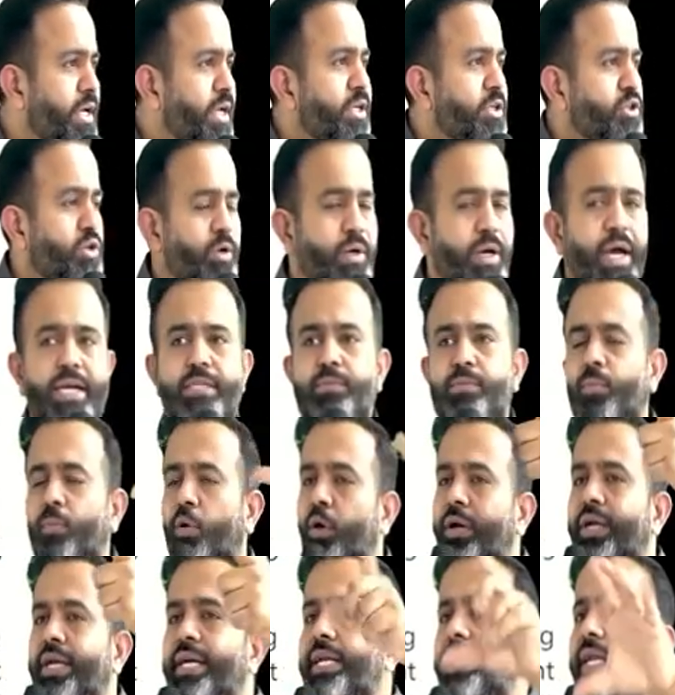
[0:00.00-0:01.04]
So guys,
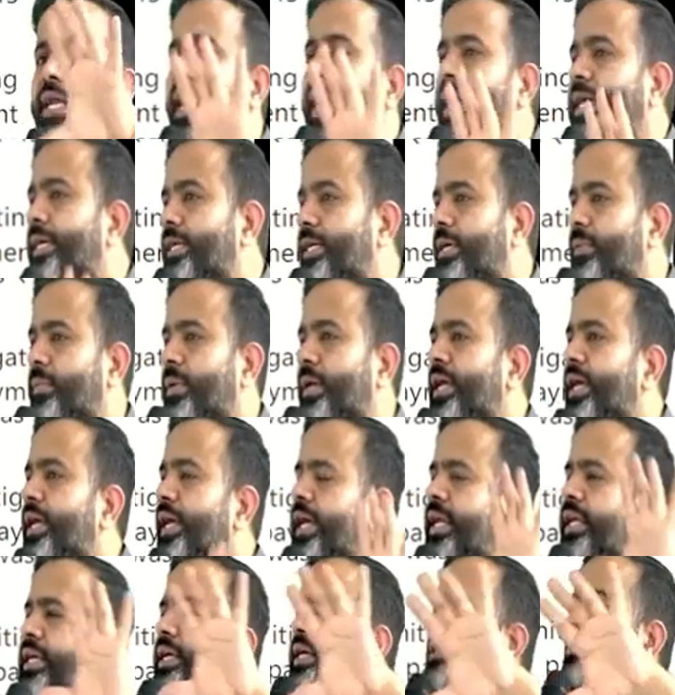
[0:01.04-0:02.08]
monetary item,
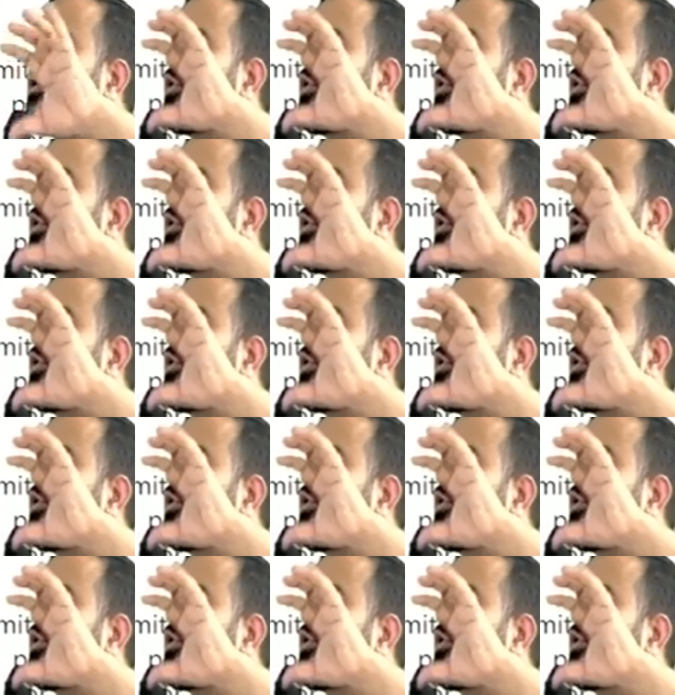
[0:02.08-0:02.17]
in case